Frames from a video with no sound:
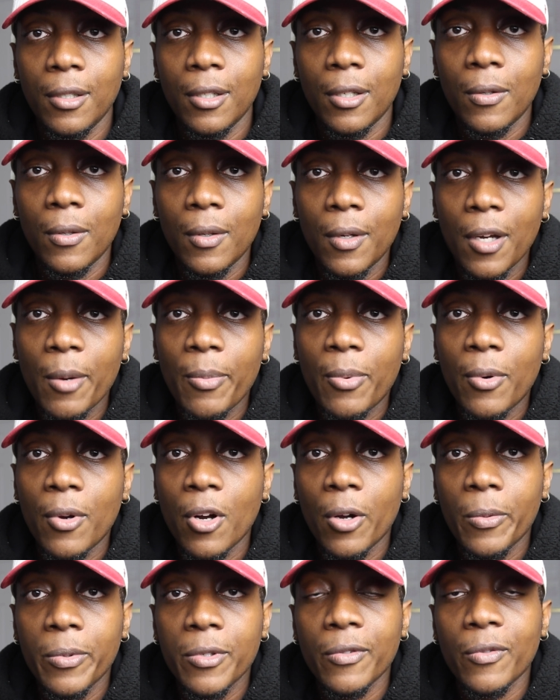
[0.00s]
know, a couple
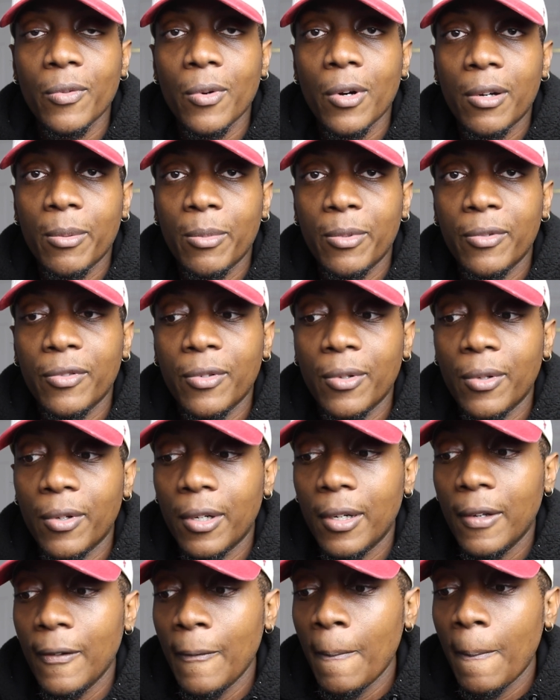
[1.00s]
gulps of water before
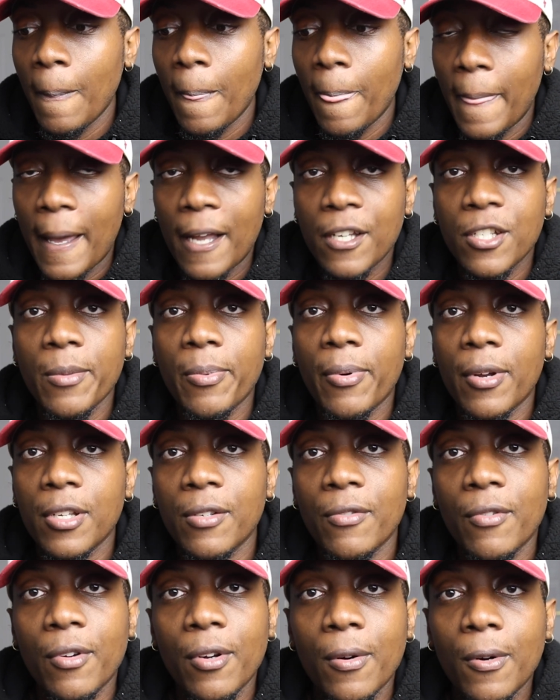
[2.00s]
actually
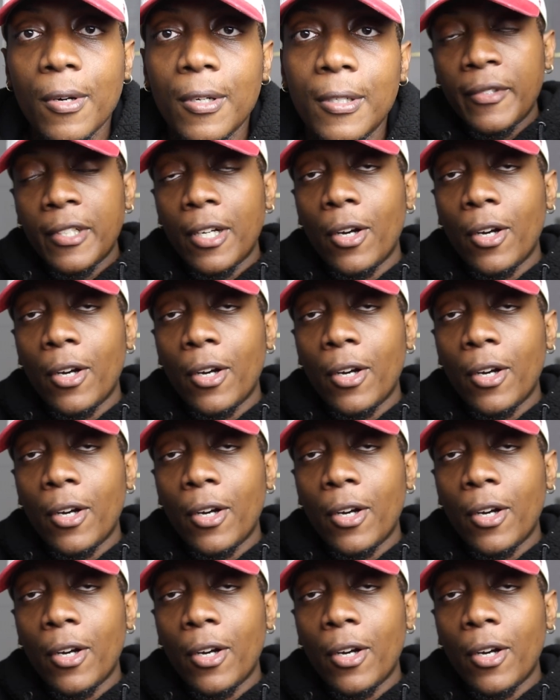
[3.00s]
pressing record.